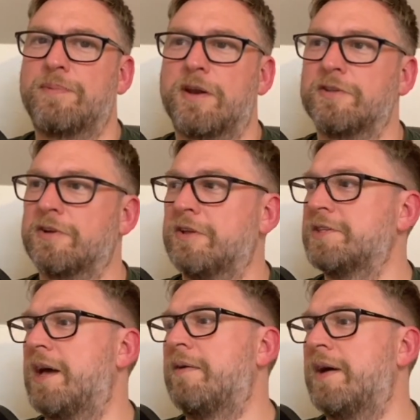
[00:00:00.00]
Blood on the
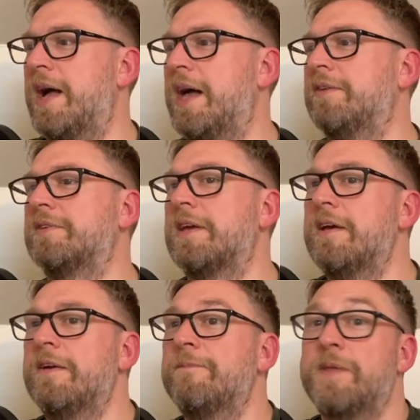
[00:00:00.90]
Clocktower and
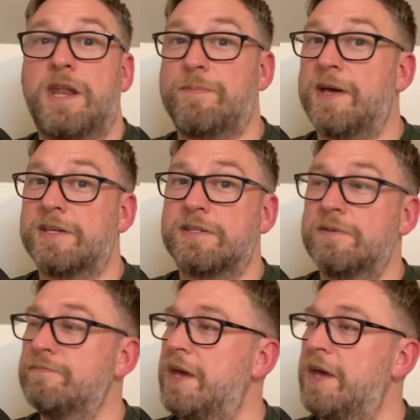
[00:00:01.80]
had a blast.